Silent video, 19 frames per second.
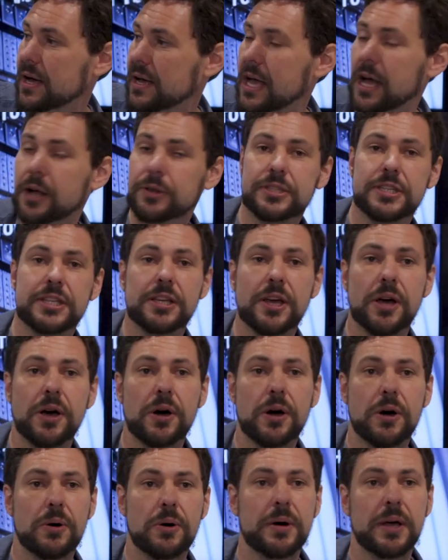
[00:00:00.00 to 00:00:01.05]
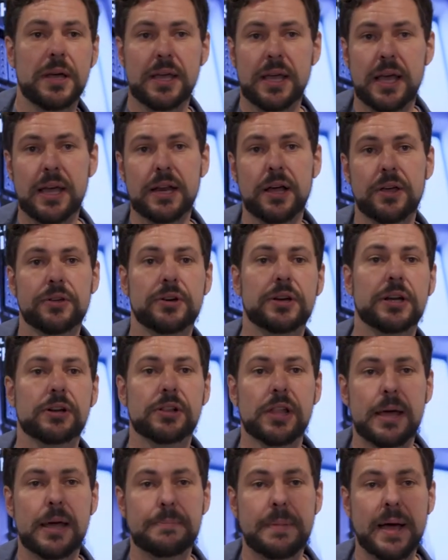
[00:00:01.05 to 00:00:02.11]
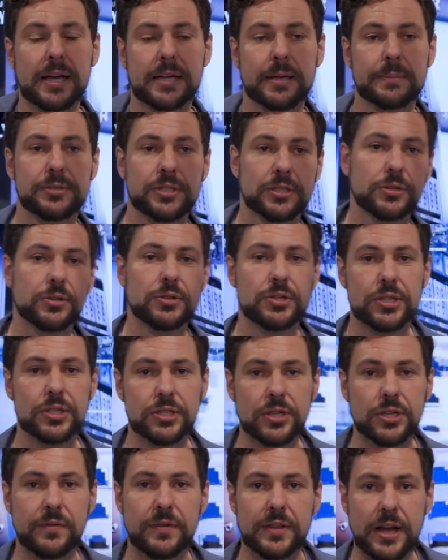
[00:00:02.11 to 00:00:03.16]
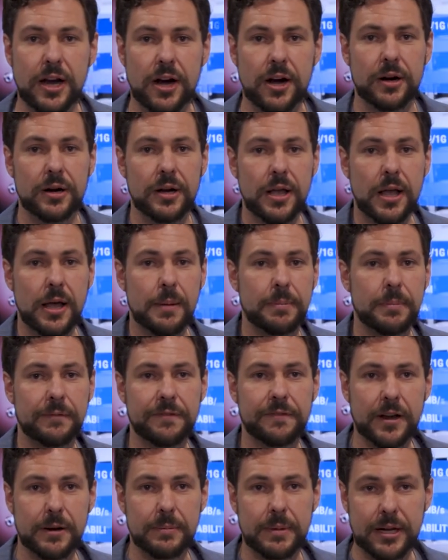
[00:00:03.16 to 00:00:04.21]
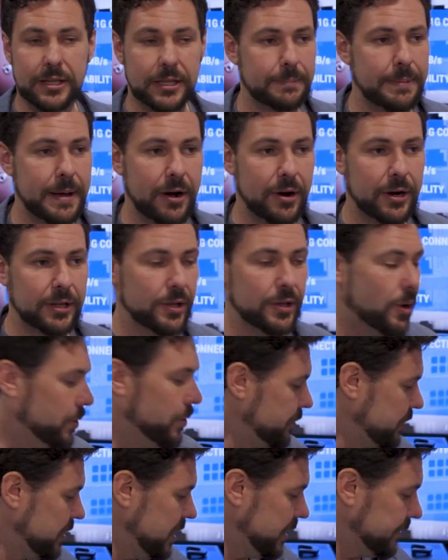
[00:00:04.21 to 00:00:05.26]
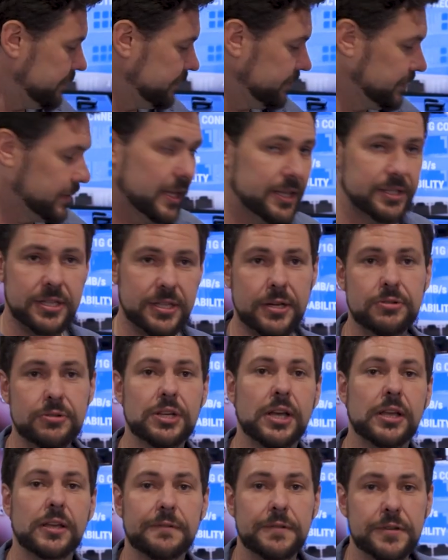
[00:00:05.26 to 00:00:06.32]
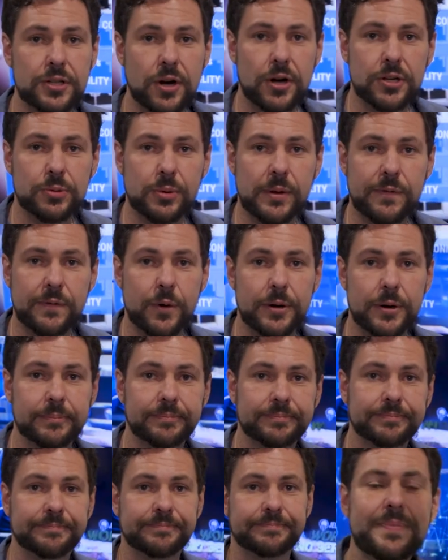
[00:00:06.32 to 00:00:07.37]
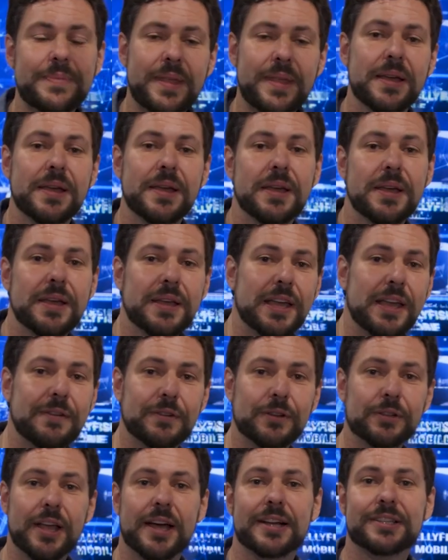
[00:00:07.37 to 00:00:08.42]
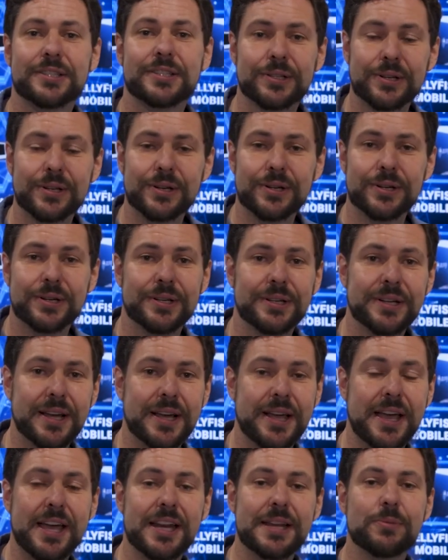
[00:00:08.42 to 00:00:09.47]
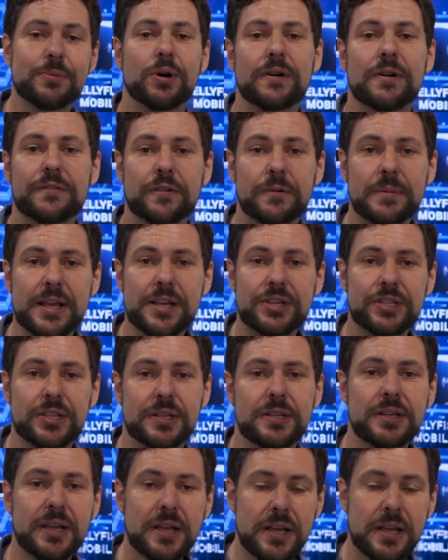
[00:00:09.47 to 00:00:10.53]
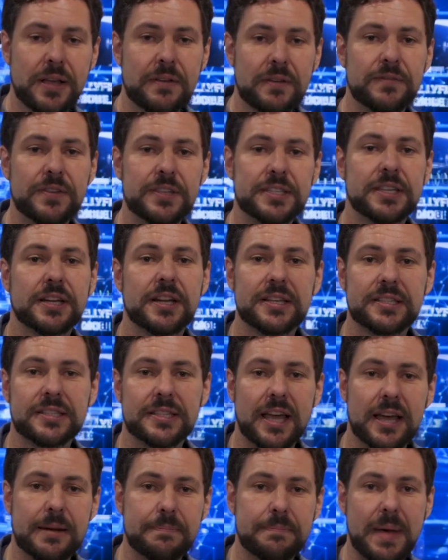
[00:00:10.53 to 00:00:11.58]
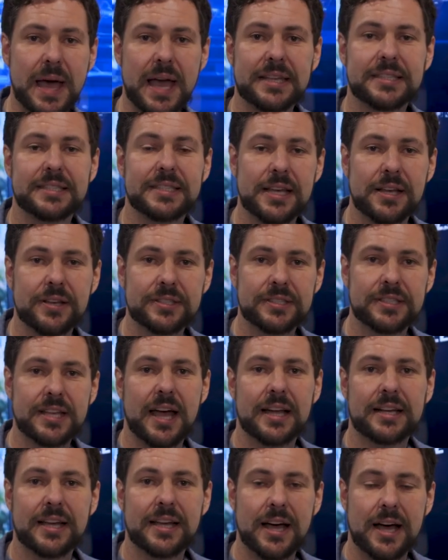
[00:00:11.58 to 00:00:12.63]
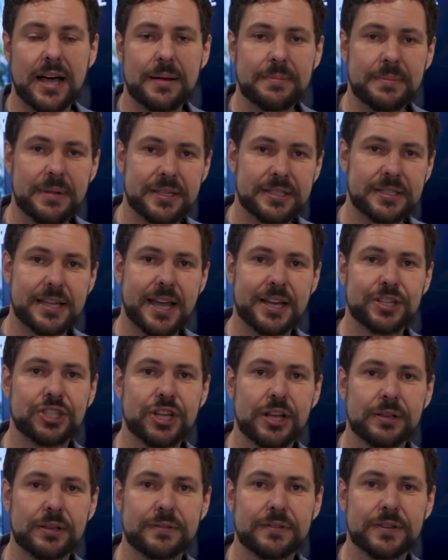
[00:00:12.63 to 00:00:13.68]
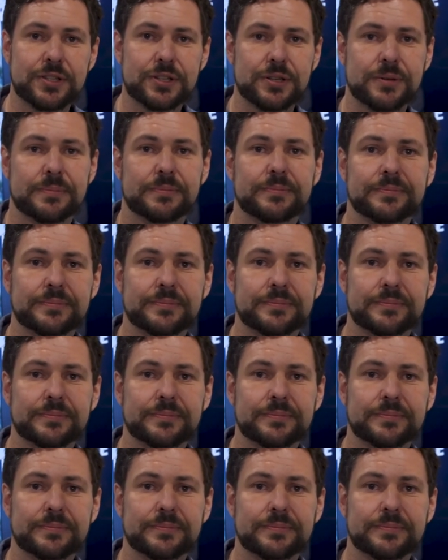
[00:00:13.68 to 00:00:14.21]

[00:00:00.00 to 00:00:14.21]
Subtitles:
LTO and other nearline backup solutions over there. but fundamentally powering the whole thing is the new Jellyfish R24. If you'd like to learn any more information, visit us at maxsales.com/jellyfish.